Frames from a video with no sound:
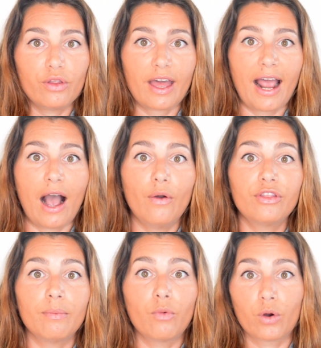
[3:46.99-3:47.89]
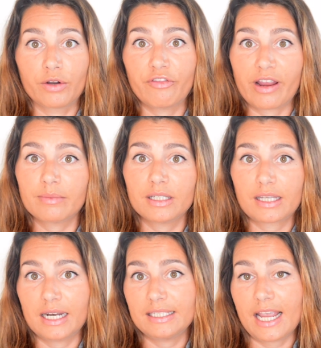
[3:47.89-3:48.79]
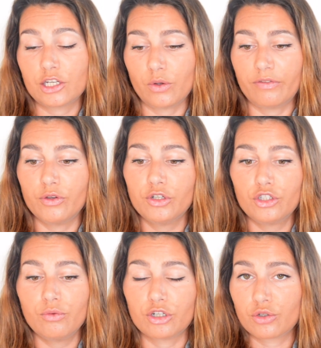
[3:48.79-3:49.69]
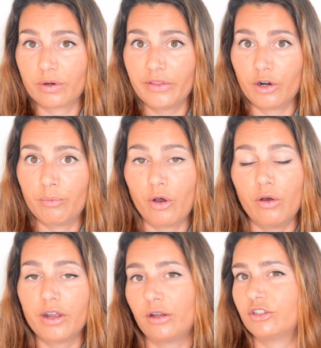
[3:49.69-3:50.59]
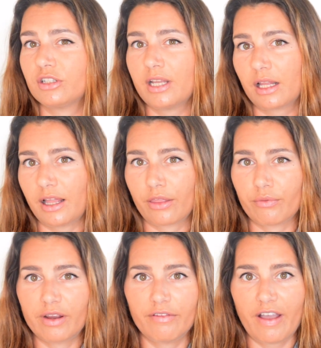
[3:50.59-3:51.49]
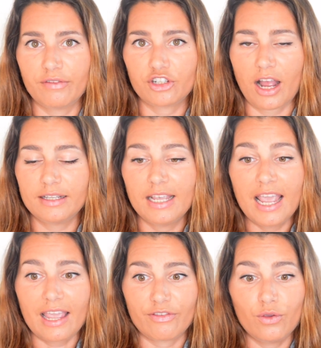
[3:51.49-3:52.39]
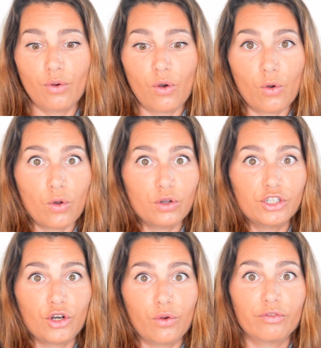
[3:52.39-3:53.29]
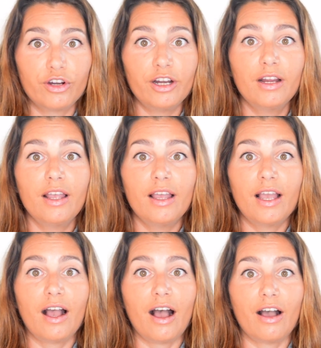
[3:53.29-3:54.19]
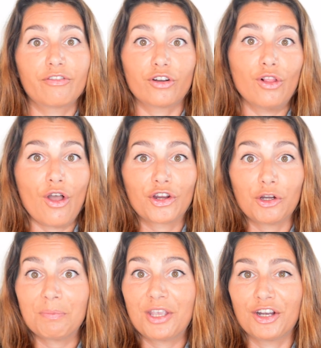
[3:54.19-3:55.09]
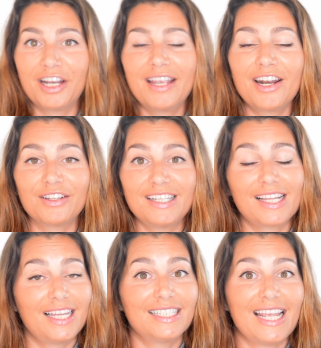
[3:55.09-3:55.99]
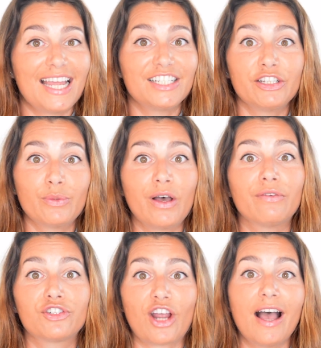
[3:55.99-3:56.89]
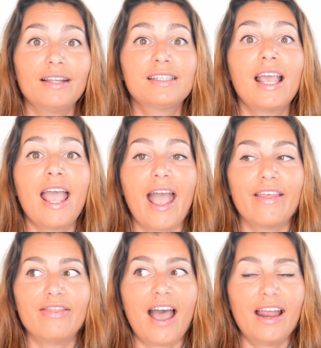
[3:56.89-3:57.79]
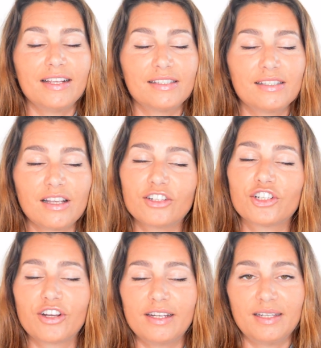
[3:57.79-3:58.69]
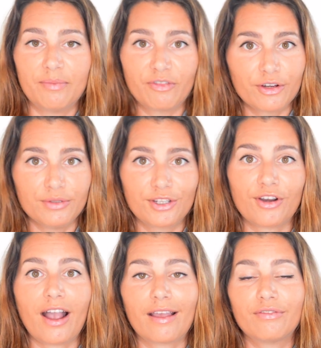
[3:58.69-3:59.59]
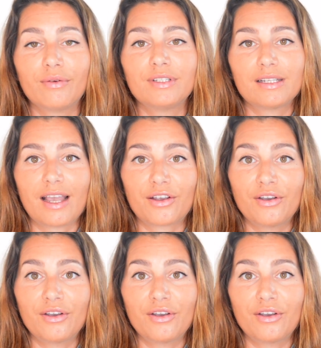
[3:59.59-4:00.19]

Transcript: that out, the more frames it's gonna take. So if you just do a short little pull, it'll just take like 3 to 5 shots. If you hold it over for a longer period, it'll take like 10 to 12 shots, and that is such a great tip for using your iPhone to get